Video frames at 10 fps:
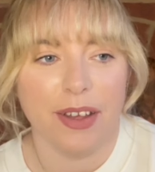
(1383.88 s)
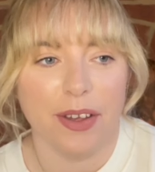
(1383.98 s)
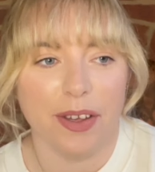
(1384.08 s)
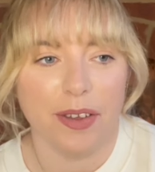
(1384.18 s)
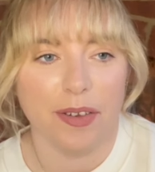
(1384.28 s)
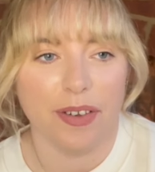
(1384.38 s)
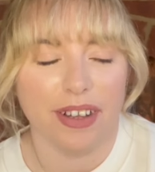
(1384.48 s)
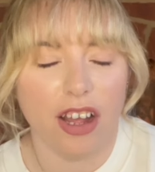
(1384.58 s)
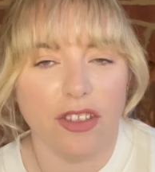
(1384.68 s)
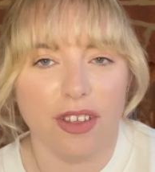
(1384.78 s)
who
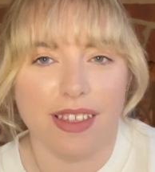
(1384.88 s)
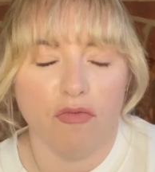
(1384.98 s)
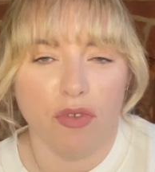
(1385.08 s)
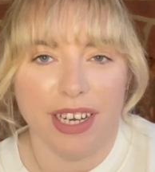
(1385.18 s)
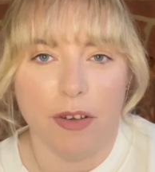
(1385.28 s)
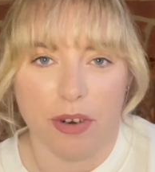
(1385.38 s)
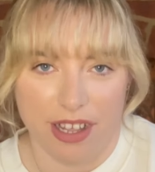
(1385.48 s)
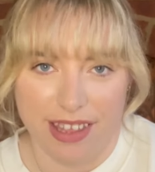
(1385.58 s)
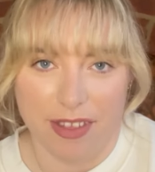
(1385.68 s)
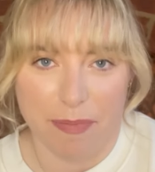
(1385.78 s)
I just really
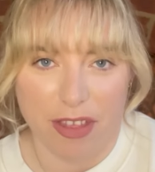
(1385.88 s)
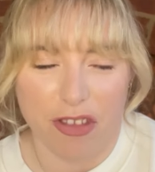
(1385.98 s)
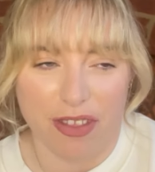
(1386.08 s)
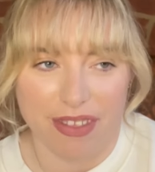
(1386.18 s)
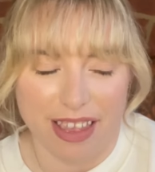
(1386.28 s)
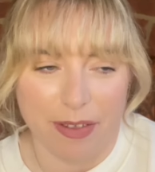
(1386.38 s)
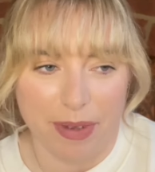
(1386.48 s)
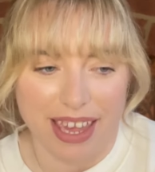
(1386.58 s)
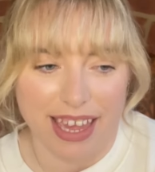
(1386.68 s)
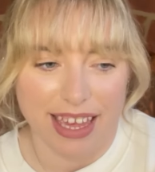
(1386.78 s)
wanted to mention this
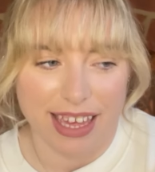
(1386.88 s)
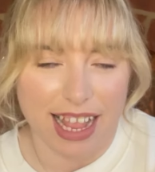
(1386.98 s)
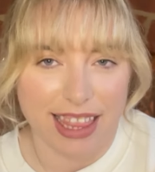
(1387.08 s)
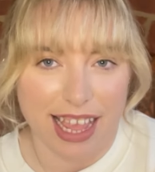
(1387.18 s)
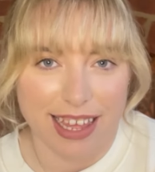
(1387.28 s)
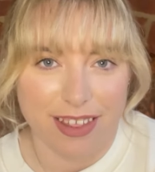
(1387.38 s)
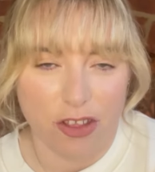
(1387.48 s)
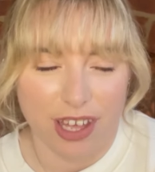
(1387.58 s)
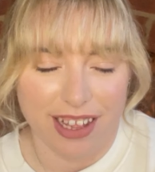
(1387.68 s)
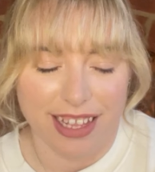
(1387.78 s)
week, and that is
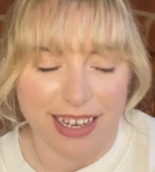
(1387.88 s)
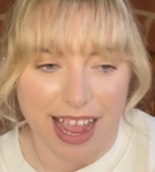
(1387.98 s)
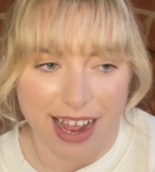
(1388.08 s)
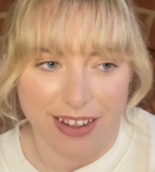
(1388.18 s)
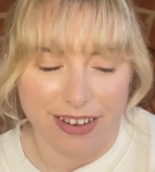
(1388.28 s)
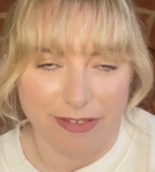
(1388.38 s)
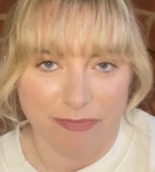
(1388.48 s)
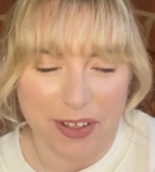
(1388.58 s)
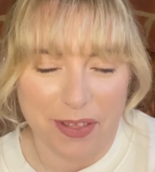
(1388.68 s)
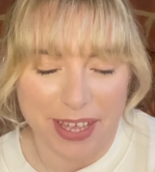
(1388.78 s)
Jill and Helen.
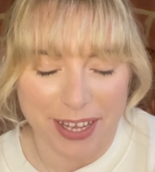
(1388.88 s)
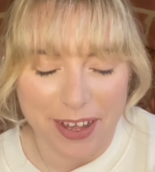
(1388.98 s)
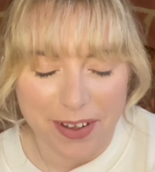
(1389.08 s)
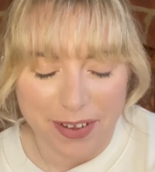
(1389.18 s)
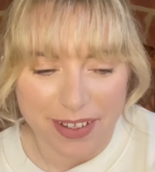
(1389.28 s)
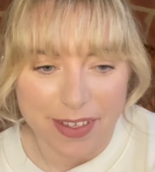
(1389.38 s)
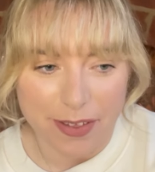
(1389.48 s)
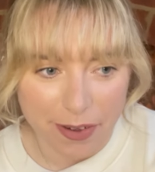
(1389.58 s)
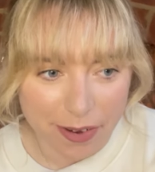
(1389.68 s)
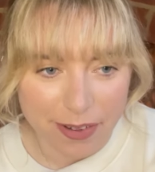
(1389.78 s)
So thank you
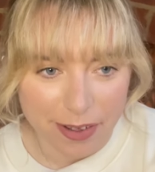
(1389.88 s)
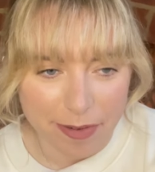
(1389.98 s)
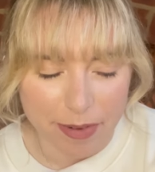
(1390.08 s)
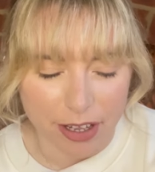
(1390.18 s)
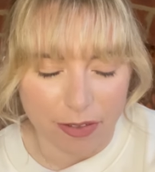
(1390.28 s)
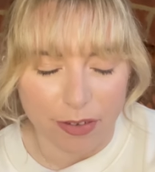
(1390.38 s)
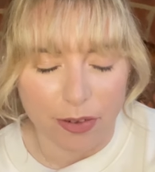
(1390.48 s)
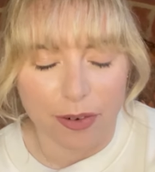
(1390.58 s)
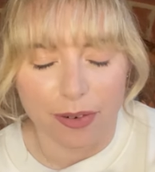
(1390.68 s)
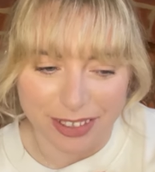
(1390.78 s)
so, so much
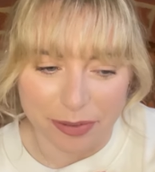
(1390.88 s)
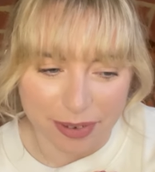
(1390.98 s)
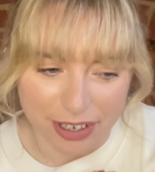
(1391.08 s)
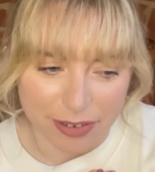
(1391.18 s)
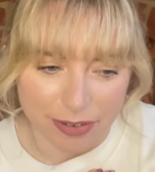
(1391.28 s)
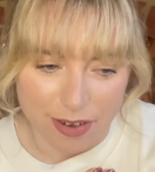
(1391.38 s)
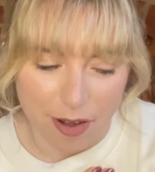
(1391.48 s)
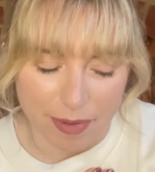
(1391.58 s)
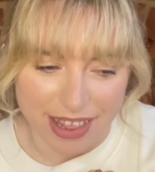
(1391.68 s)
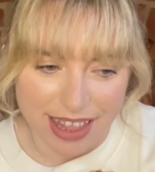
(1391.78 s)
for your wonderful
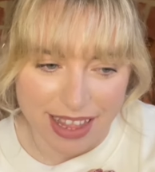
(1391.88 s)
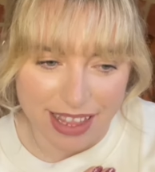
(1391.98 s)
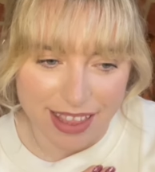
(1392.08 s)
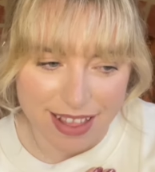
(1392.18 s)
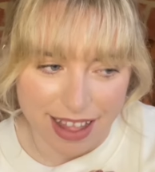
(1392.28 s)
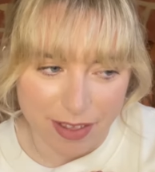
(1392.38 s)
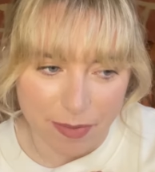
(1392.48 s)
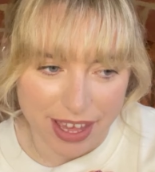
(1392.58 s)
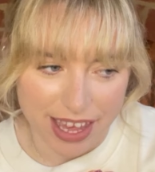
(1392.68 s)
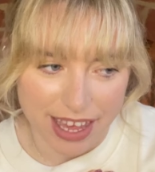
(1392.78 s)
comments last
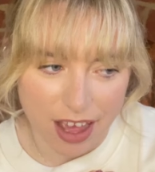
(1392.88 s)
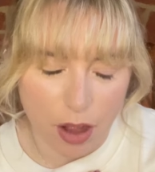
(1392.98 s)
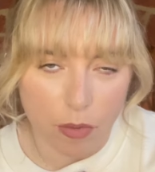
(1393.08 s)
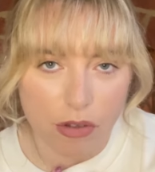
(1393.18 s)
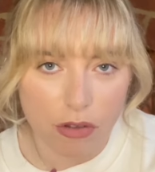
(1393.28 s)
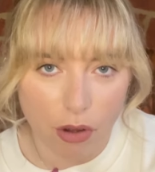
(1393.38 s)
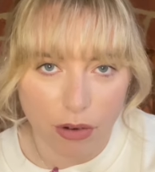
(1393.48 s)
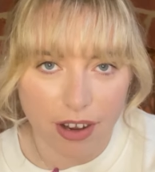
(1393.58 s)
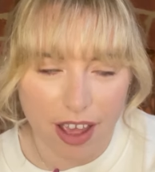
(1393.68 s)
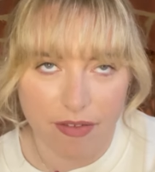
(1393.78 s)
week. I was so
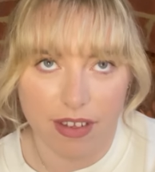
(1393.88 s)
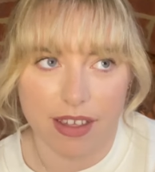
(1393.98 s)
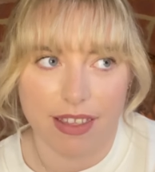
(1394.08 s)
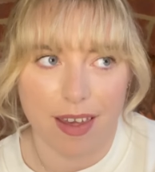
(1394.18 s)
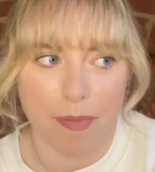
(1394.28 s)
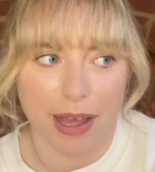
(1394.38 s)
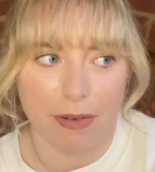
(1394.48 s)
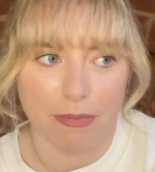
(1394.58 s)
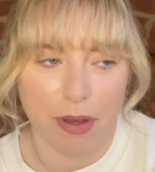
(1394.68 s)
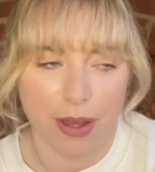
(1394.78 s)
nervous
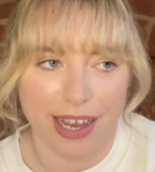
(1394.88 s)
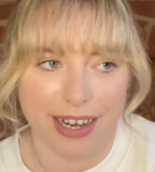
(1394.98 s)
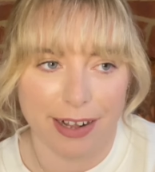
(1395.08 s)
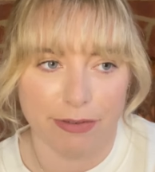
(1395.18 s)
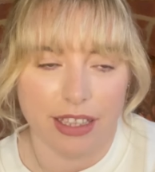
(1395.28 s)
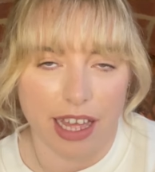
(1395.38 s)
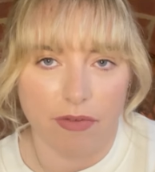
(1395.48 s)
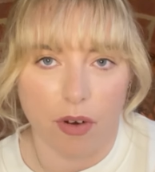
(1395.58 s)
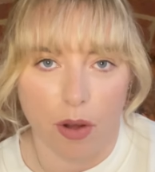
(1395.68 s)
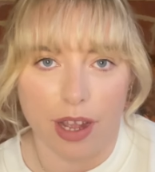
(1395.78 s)
about putting out that
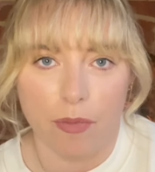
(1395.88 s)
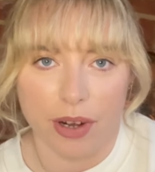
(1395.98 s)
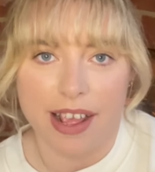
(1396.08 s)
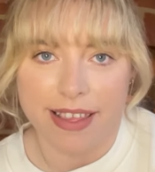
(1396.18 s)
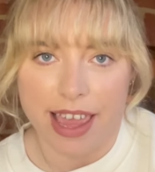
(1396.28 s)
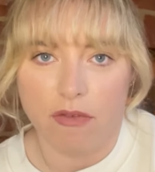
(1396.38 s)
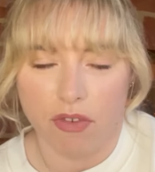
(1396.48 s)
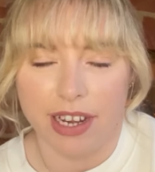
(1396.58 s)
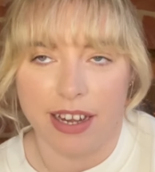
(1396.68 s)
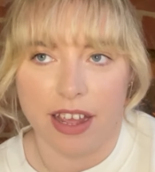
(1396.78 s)
vlog, and when I say
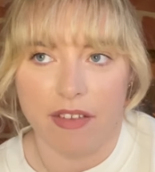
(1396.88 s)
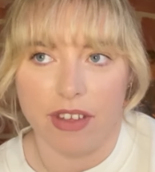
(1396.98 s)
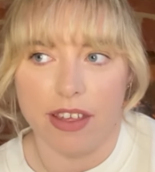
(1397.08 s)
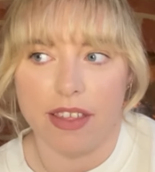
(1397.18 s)
really nervous,